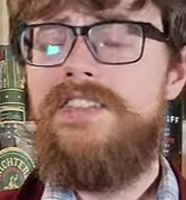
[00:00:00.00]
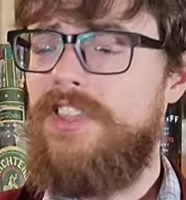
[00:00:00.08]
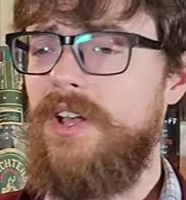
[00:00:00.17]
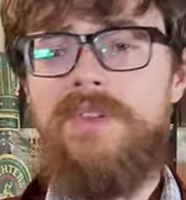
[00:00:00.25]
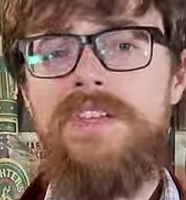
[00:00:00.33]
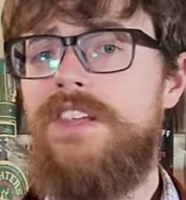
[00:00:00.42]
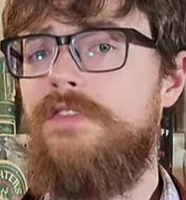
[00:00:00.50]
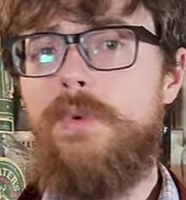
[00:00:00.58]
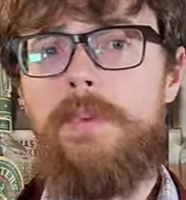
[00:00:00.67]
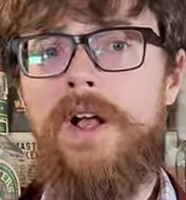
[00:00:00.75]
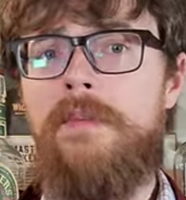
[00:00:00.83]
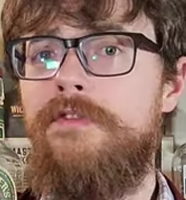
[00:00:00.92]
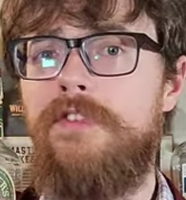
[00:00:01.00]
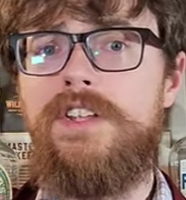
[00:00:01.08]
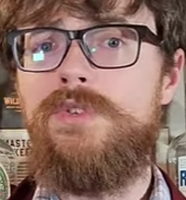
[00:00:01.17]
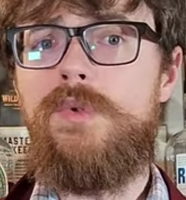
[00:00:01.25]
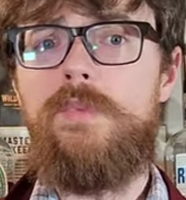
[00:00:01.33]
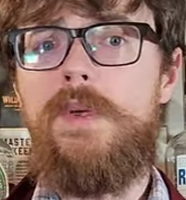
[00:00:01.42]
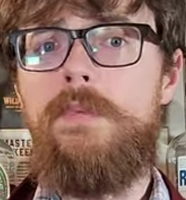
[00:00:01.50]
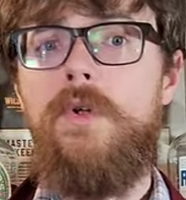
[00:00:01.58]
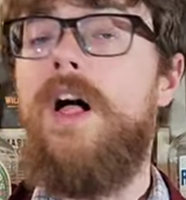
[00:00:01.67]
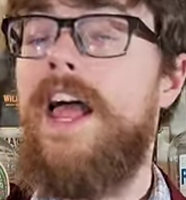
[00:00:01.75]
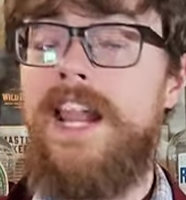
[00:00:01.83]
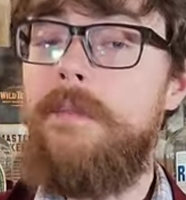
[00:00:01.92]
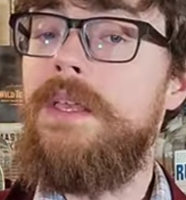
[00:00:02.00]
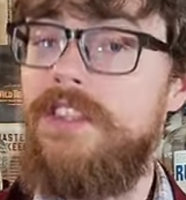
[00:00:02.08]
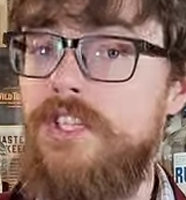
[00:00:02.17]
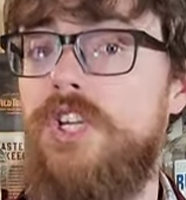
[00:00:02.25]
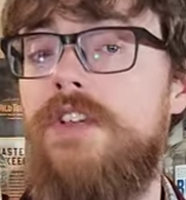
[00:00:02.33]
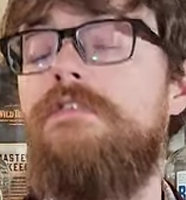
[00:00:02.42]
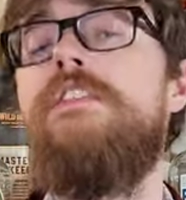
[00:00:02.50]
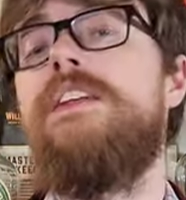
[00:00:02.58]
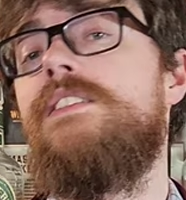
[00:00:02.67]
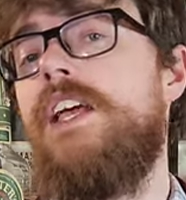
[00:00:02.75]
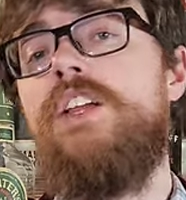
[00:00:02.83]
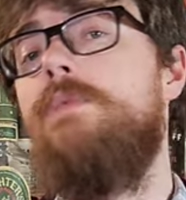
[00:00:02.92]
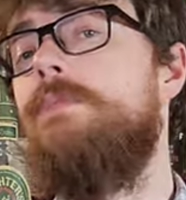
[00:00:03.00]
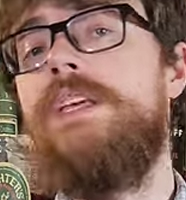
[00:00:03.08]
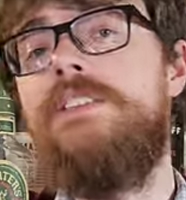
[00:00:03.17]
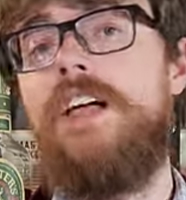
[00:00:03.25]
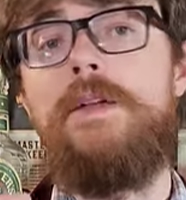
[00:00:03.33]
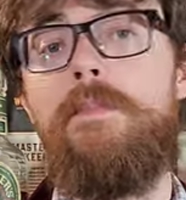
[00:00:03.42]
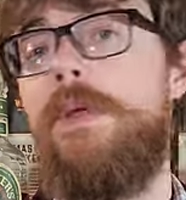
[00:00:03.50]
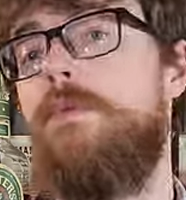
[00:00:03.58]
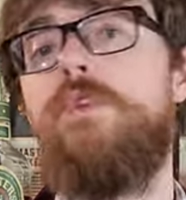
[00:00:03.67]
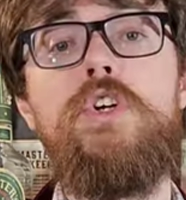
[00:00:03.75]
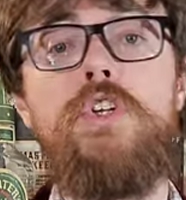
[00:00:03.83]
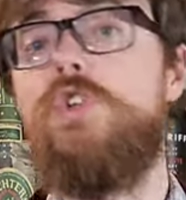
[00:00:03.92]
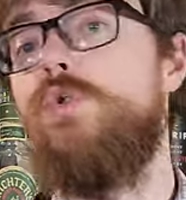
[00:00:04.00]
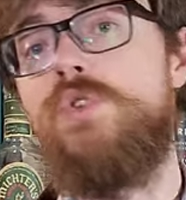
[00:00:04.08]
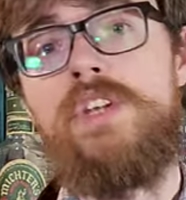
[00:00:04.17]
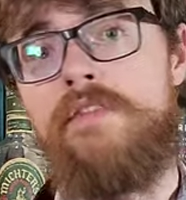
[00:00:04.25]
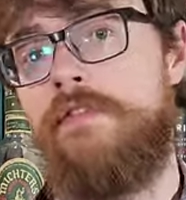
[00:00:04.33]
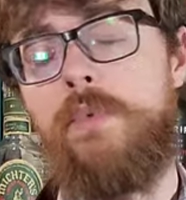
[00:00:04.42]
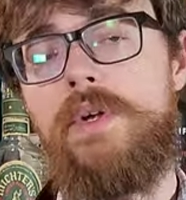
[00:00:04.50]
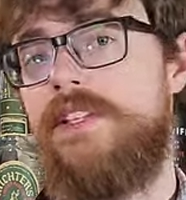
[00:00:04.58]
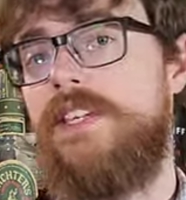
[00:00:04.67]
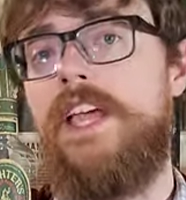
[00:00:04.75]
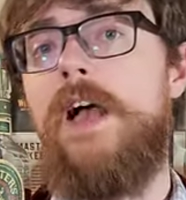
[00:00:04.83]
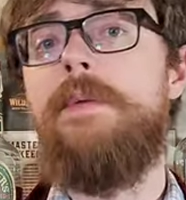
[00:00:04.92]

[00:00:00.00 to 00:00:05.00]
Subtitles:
if you become friends with people, and I mean legit friends, I don't mean like people you're using for whiskey.